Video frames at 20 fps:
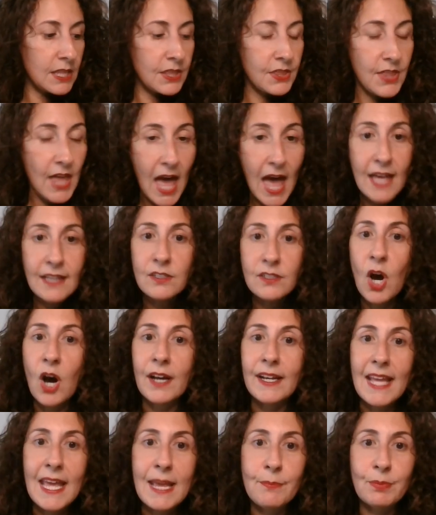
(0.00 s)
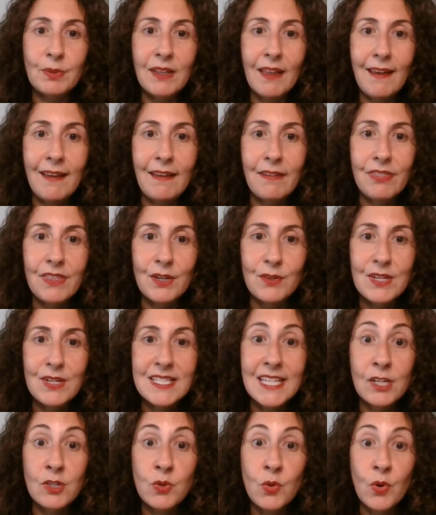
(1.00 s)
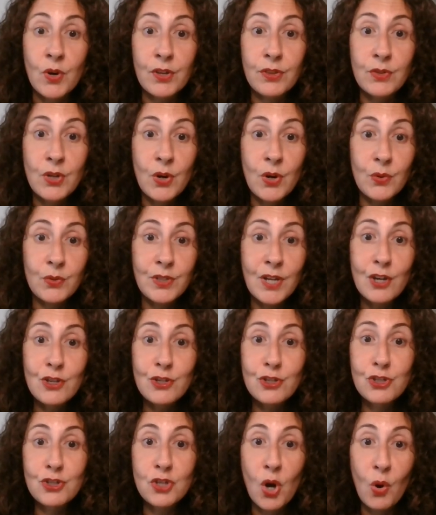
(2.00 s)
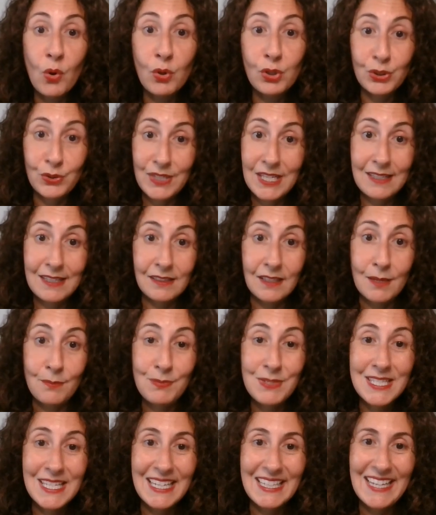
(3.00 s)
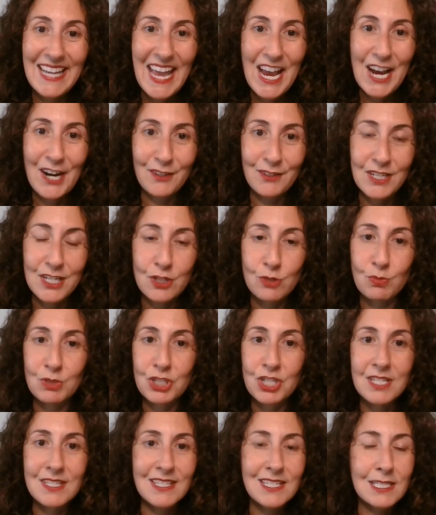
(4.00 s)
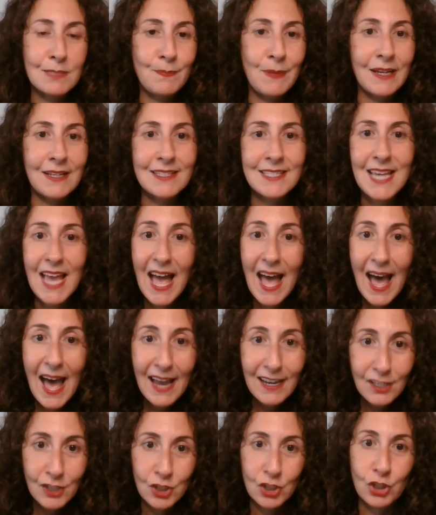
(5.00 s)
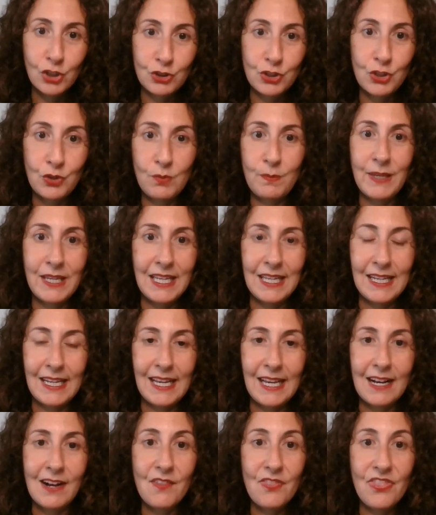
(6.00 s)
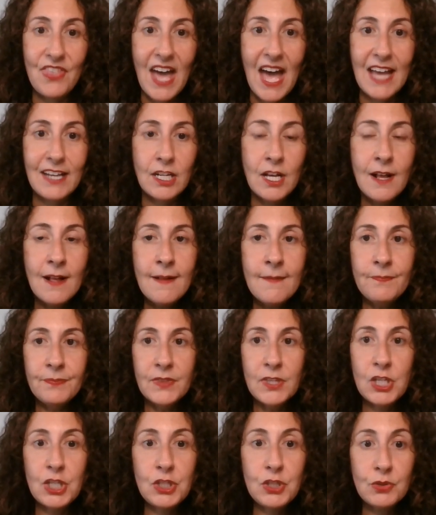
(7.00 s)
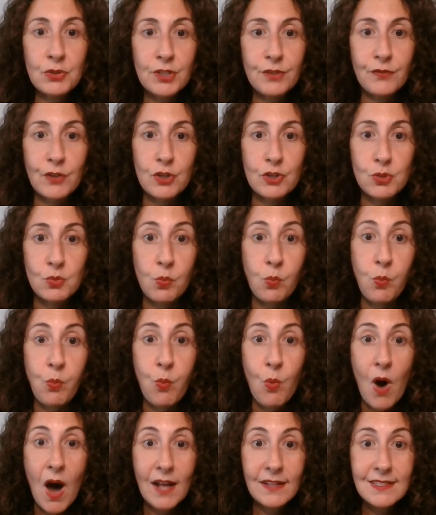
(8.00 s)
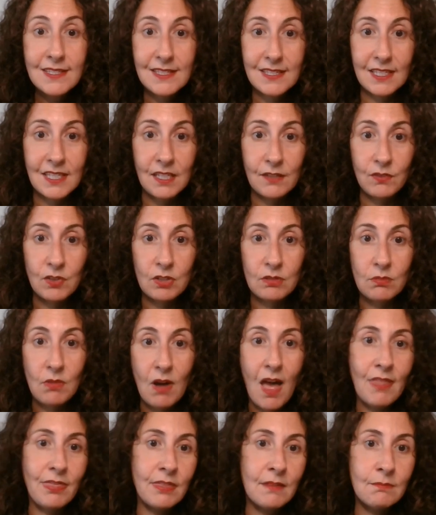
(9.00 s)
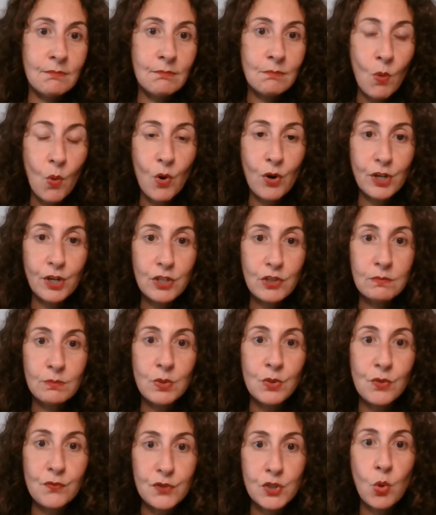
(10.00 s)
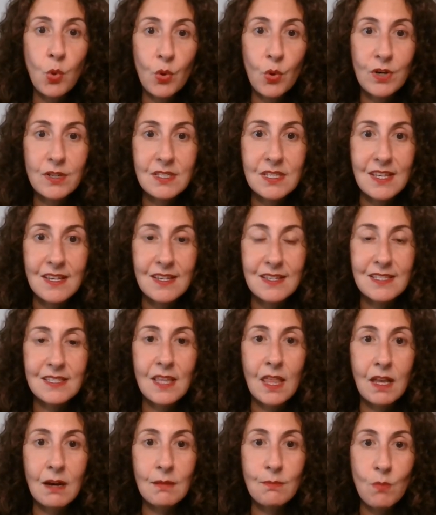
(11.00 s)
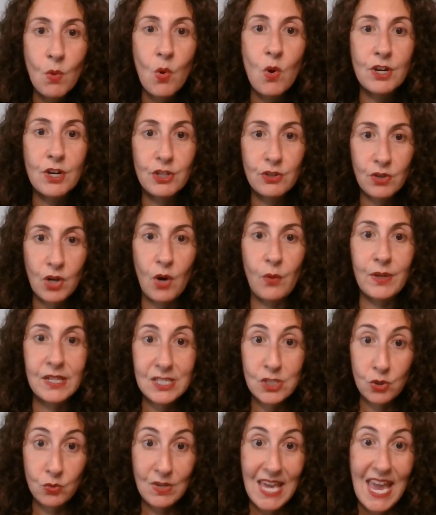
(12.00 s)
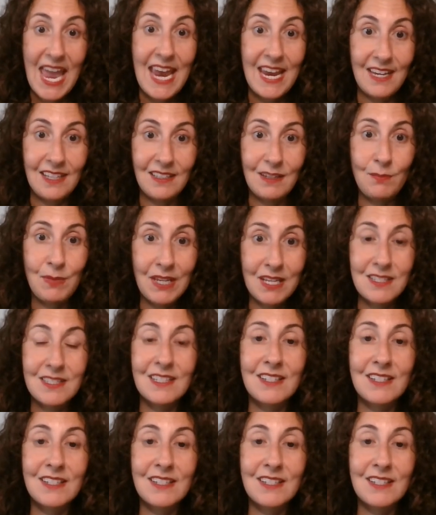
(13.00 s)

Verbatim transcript: Then on April eighth, there is a North Node solar eclipse in Aries, which is a spectacular new beginning that the universe wants to give you. And the more you move towards this, the more you're going to gain because